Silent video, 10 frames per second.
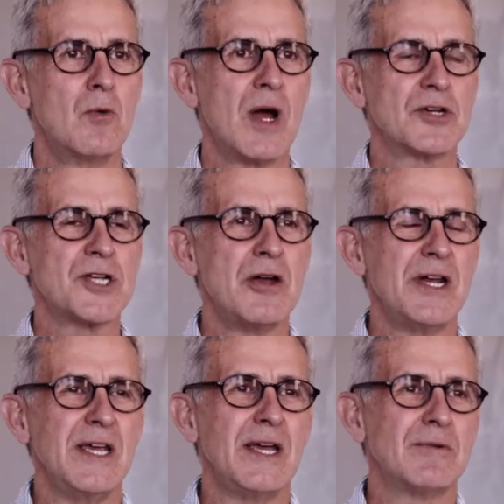Well,
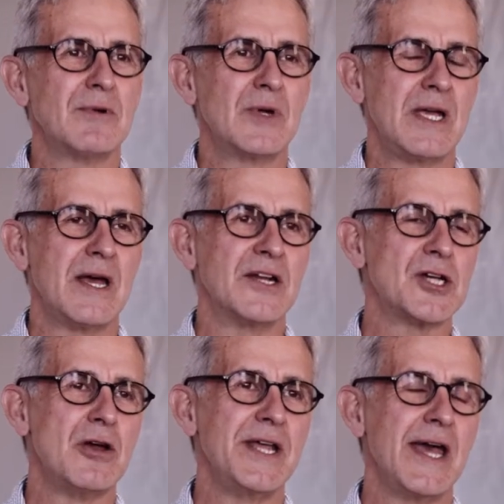Tony, refugees. Yeah,
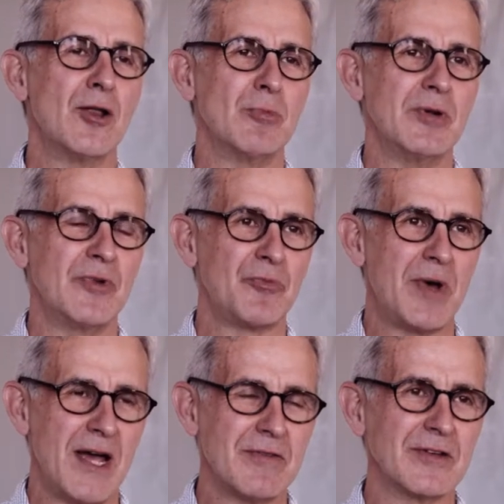Tony Hellman was
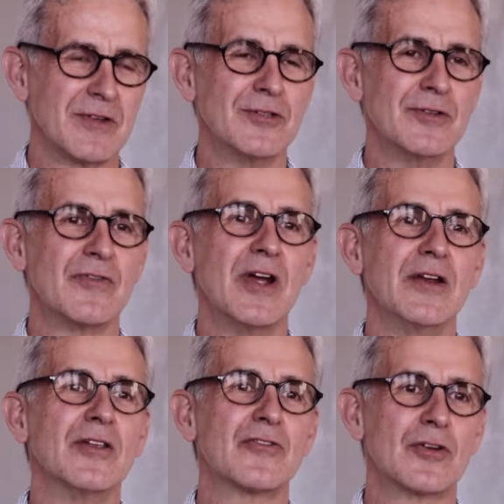my other good
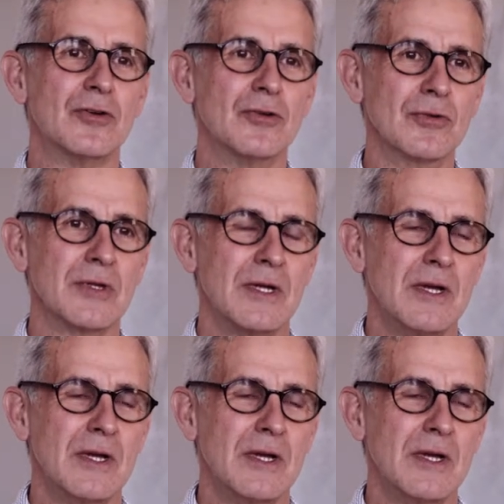friend at school.